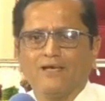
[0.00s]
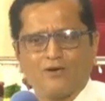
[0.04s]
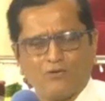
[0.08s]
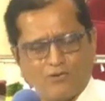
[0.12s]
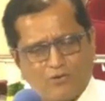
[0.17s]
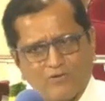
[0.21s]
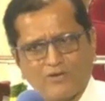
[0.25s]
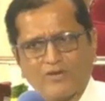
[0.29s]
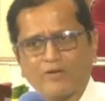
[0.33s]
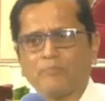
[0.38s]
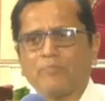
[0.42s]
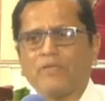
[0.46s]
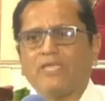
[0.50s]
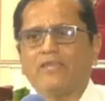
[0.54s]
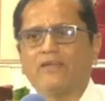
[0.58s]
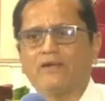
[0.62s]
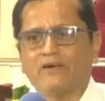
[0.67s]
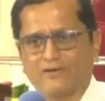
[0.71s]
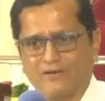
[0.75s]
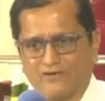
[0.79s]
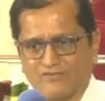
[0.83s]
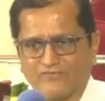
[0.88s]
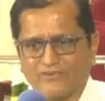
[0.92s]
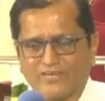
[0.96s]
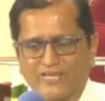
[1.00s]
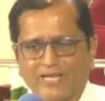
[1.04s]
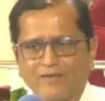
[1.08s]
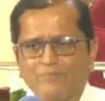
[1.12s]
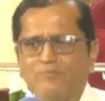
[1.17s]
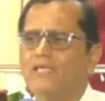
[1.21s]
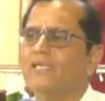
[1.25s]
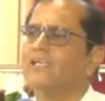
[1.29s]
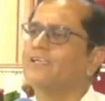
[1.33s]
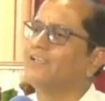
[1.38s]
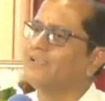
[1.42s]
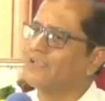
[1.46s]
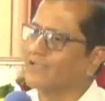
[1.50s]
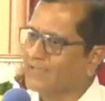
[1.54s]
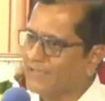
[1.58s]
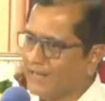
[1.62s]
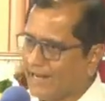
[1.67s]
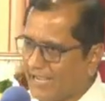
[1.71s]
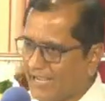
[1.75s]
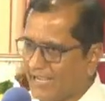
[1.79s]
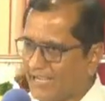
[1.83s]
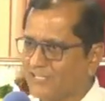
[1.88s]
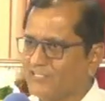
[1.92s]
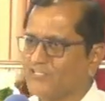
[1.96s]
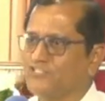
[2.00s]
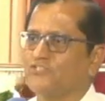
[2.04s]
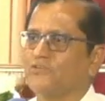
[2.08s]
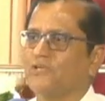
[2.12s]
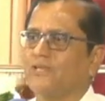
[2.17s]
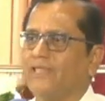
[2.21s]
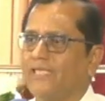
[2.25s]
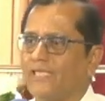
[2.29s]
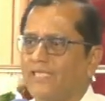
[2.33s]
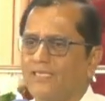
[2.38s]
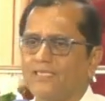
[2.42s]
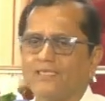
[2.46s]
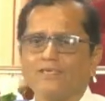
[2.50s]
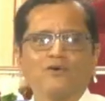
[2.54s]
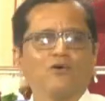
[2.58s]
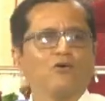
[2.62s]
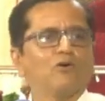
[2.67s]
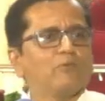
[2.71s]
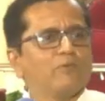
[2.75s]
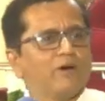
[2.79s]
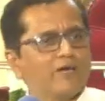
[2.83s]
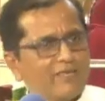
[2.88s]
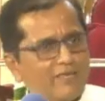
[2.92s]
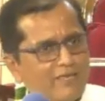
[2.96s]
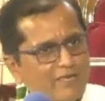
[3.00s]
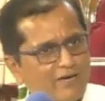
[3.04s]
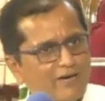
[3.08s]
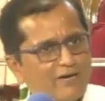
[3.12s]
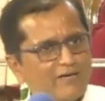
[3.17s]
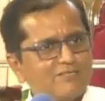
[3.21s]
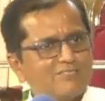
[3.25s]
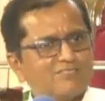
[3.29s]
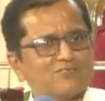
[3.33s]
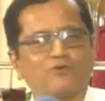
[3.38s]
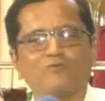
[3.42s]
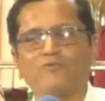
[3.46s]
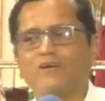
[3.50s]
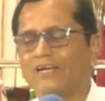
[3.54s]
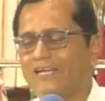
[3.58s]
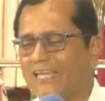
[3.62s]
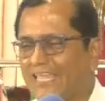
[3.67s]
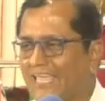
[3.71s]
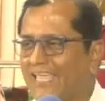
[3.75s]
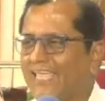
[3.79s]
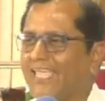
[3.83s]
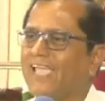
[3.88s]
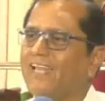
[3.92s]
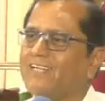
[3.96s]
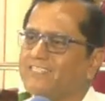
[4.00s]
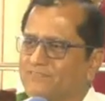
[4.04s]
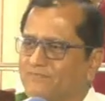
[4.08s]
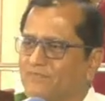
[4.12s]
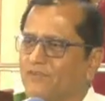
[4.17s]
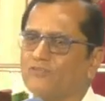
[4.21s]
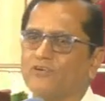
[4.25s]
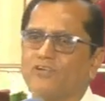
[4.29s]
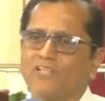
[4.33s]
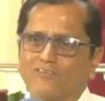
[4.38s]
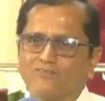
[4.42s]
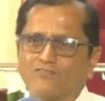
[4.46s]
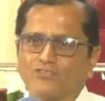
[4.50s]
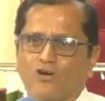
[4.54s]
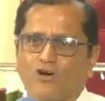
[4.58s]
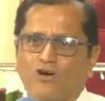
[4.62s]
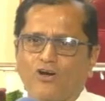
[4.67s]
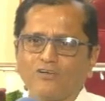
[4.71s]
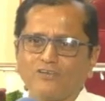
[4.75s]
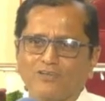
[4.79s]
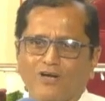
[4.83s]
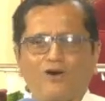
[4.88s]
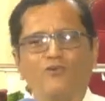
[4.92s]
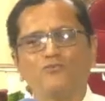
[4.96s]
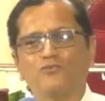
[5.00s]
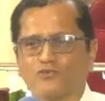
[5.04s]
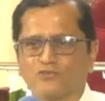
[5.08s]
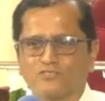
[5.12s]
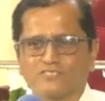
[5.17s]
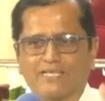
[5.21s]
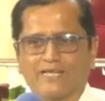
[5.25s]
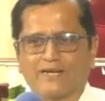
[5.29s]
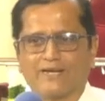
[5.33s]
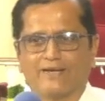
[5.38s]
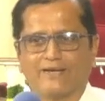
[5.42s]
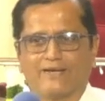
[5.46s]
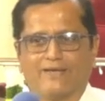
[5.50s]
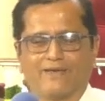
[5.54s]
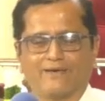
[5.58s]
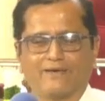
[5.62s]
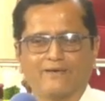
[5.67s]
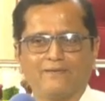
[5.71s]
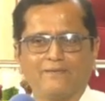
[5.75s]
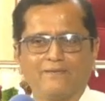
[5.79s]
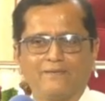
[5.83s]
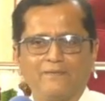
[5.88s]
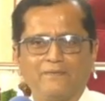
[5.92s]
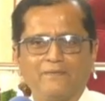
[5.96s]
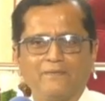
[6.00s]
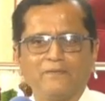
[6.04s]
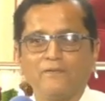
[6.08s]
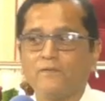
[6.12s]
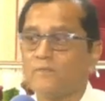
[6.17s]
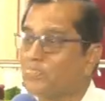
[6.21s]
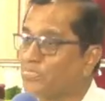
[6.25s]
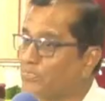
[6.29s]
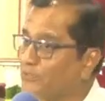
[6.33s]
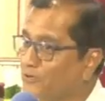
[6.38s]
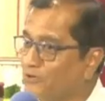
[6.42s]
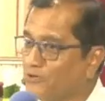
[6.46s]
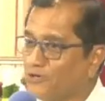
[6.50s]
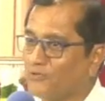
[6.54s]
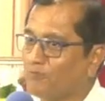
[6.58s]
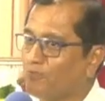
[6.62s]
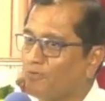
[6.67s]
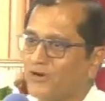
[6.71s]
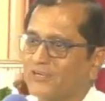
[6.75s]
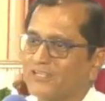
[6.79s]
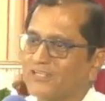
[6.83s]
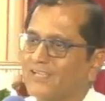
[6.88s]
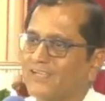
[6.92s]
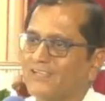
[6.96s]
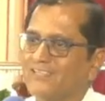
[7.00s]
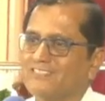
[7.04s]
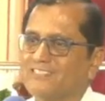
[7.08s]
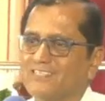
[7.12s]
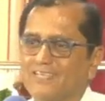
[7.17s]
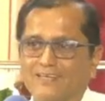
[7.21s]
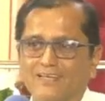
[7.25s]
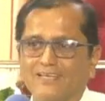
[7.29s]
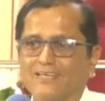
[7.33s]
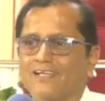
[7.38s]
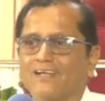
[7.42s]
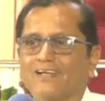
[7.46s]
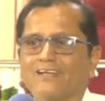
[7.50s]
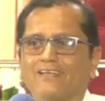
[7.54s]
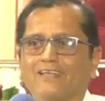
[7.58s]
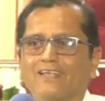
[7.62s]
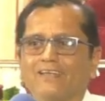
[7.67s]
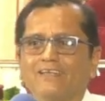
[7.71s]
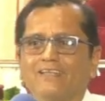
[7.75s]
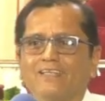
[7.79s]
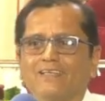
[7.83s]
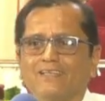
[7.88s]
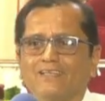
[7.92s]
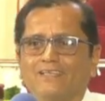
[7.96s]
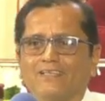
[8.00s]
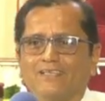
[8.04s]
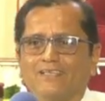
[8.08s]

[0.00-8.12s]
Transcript: over a period of time, gradually, over years, over decades, we would have thought how to surrender. You know what Janaka did?